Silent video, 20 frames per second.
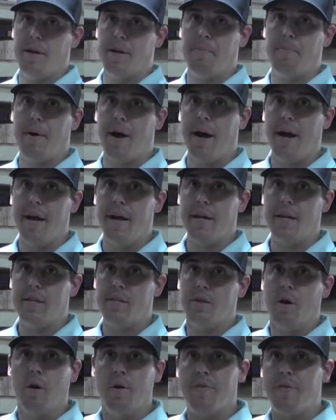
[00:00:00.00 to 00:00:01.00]
to buy it.
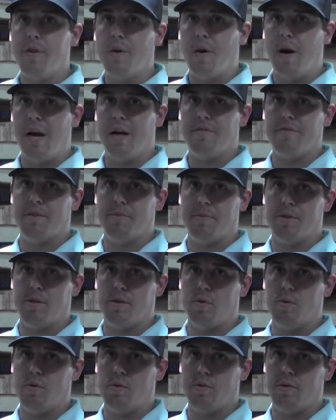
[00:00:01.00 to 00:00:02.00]
So if you don't have some of
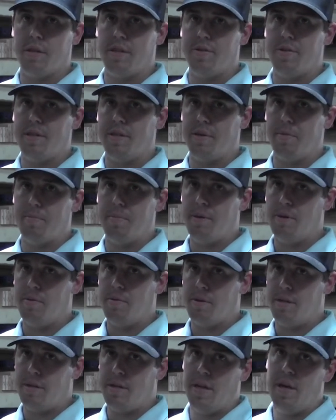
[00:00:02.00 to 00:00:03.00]
the tools that you need to mill
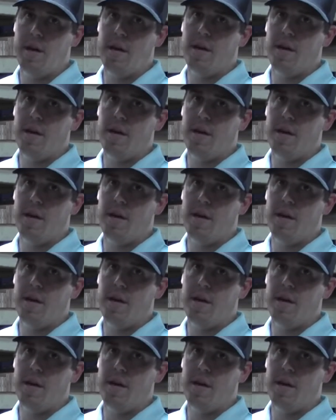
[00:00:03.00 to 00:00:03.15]
wood,